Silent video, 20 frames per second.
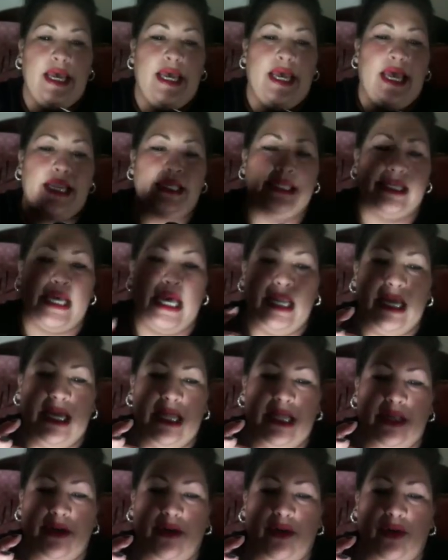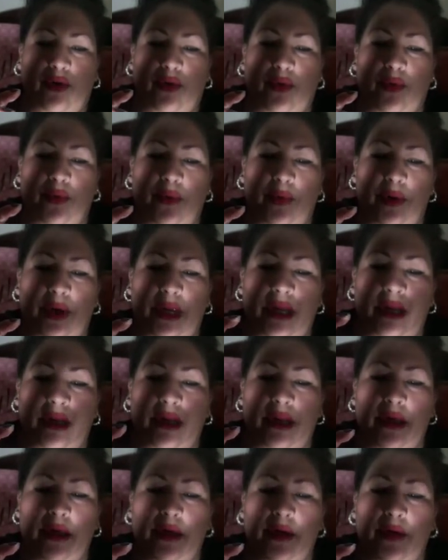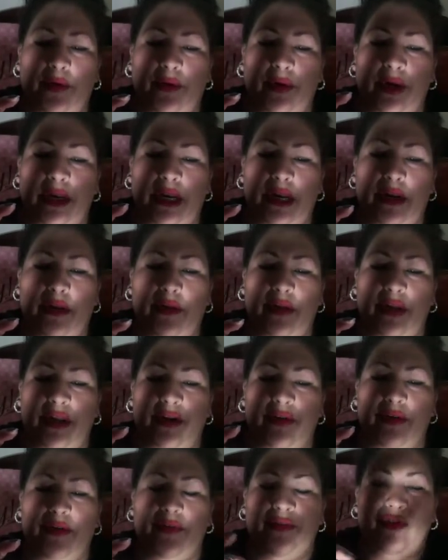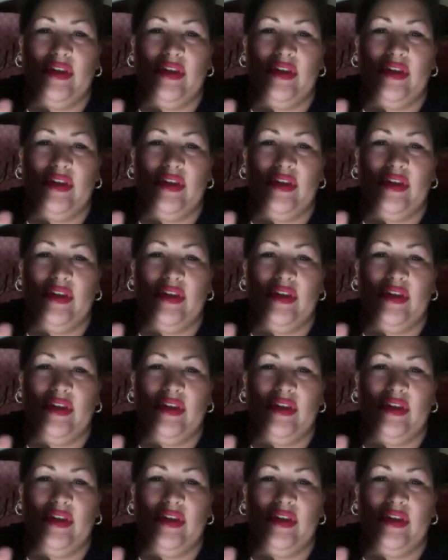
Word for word: It's got like a little green little, I don't know if you